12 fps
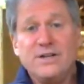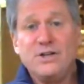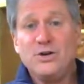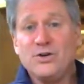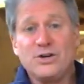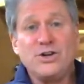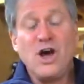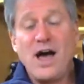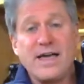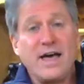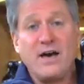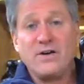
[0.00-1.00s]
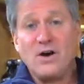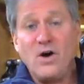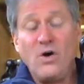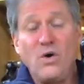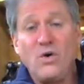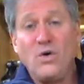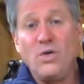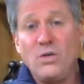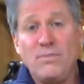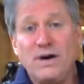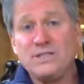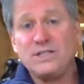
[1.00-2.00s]
you could knock out a whole
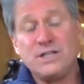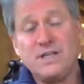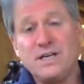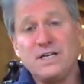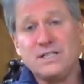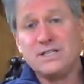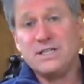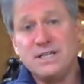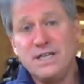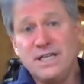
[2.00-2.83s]
bunch of these